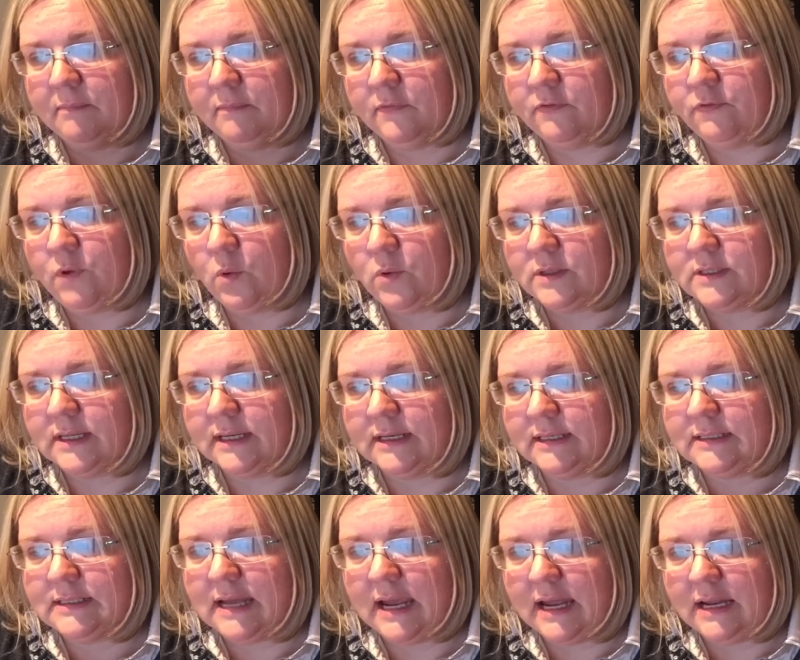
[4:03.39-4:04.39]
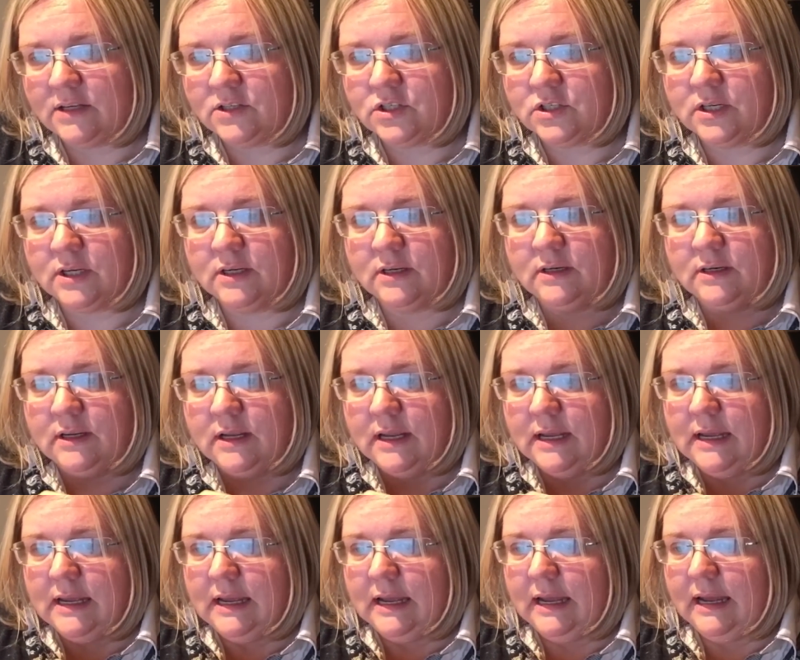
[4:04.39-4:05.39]
focusing attention,
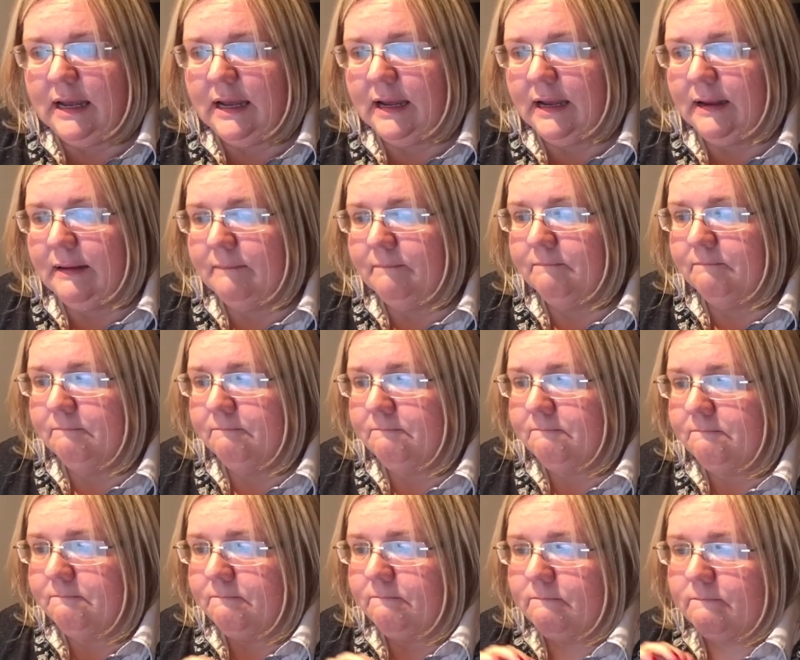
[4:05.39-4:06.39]
again,